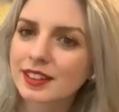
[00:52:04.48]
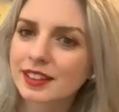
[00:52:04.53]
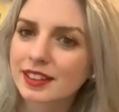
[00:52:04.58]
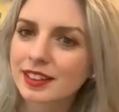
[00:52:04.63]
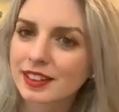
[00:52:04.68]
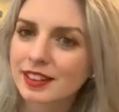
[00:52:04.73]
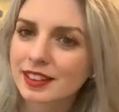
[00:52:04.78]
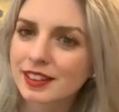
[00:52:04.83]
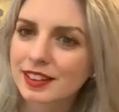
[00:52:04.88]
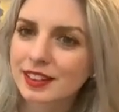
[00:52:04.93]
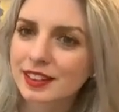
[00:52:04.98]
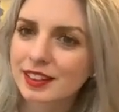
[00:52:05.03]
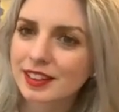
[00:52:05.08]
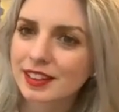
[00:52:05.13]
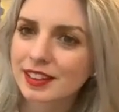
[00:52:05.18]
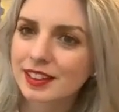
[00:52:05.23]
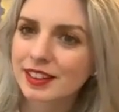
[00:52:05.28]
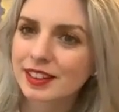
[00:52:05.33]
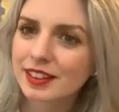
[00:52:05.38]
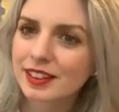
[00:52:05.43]

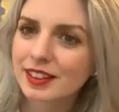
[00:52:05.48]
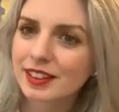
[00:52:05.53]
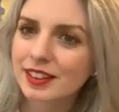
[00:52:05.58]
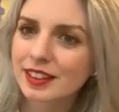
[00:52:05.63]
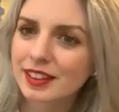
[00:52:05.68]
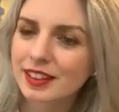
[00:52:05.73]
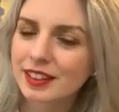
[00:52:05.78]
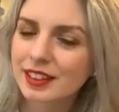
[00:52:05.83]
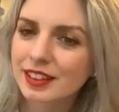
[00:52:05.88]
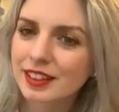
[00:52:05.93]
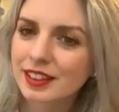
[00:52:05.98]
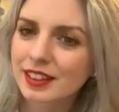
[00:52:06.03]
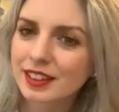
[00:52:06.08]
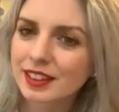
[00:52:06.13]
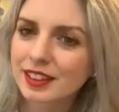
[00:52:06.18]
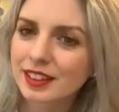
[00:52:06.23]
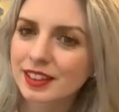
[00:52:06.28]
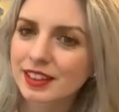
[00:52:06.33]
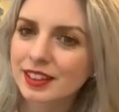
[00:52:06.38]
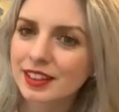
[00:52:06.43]

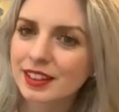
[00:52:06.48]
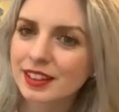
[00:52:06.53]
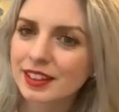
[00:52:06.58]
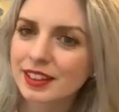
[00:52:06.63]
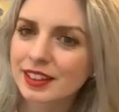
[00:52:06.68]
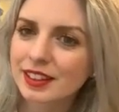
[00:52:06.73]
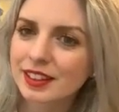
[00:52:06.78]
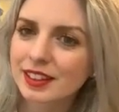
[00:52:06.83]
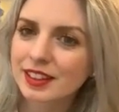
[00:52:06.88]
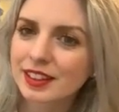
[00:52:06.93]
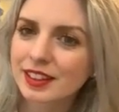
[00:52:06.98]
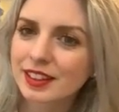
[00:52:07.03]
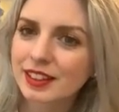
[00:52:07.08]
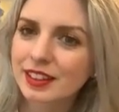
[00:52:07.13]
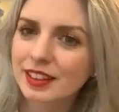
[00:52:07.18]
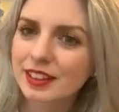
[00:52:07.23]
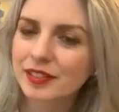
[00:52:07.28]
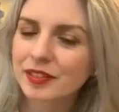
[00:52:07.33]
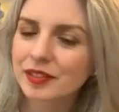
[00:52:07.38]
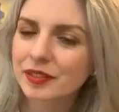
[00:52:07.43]

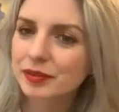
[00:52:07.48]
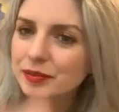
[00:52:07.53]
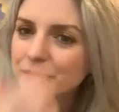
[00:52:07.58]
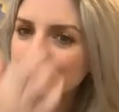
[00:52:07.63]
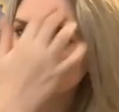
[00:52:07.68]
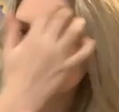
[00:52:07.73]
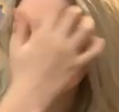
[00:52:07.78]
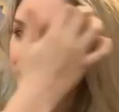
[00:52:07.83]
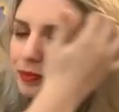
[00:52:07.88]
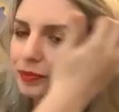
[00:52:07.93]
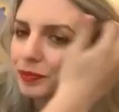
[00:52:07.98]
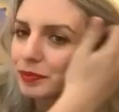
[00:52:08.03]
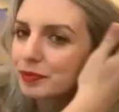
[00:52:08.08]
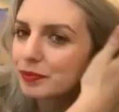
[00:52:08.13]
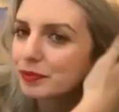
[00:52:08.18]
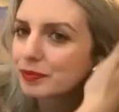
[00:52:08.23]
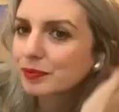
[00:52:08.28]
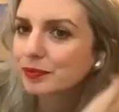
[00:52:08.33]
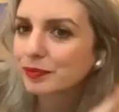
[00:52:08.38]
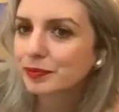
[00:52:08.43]

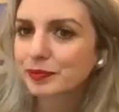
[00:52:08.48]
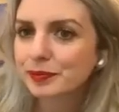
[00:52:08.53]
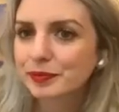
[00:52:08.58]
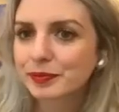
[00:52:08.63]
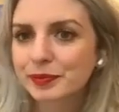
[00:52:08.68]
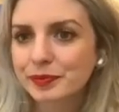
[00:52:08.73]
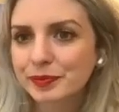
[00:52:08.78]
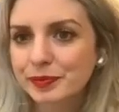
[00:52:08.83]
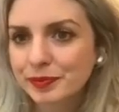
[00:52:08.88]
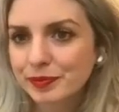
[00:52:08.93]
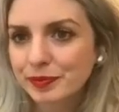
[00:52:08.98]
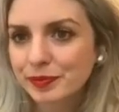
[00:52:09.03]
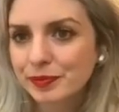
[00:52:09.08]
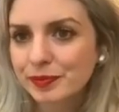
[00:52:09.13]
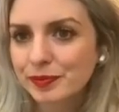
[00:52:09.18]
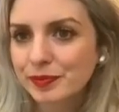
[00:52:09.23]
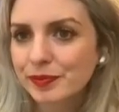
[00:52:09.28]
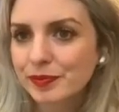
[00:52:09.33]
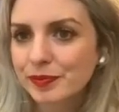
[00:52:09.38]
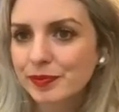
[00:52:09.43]

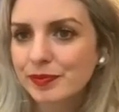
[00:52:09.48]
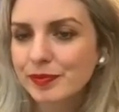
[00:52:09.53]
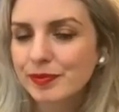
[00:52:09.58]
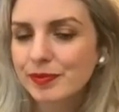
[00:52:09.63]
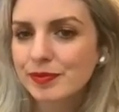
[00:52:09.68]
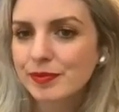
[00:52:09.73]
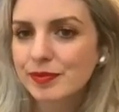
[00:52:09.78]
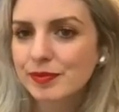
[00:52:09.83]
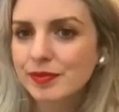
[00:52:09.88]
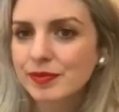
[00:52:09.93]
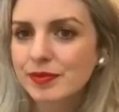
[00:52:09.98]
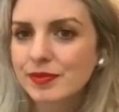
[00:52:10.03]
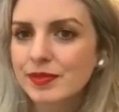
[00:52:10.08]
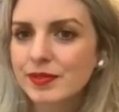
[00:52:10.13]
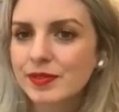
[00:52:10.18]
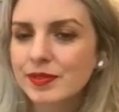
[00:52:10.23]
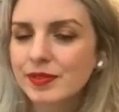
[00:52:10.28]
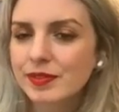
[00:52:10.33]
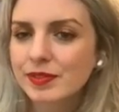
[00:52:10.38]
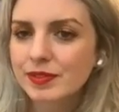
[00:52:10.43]

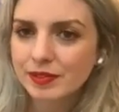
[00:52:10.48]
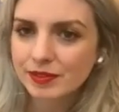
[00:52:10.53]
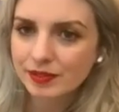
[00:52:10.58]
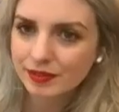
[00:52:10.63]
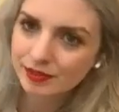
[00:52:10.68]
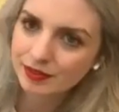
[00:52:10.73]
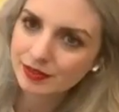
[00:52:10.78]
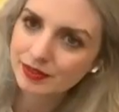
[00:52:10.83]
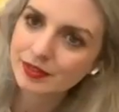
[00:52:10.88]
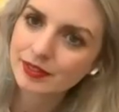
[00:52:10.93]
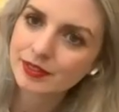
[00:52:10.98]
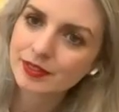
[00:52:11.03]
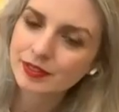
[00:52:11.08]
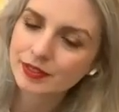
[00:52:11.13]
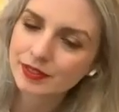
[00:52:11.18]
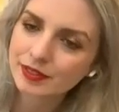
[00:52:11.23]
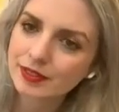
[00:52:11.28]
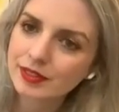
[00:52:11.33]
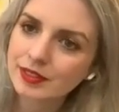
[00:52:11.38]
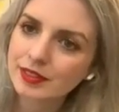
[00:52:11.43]

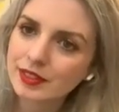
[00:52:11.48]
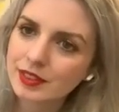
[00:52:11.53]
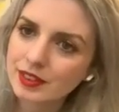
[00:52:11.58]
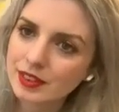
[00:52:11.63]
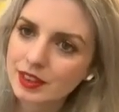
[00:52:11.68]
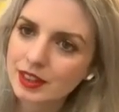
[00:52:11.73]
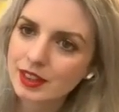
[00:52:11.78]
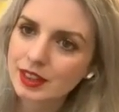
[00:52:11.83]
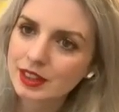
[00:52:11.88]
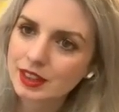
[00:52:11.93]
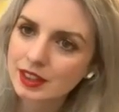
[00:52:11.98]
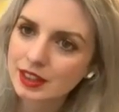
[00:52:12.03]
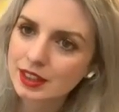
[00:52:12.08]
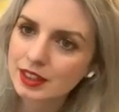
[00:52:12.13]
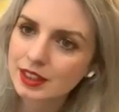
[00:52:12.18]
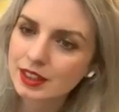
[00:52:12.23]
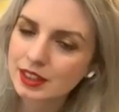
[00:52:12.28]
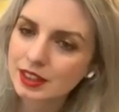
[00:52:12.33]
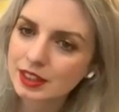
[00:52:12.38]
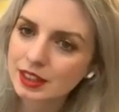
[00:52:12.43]
The person shown says nothing.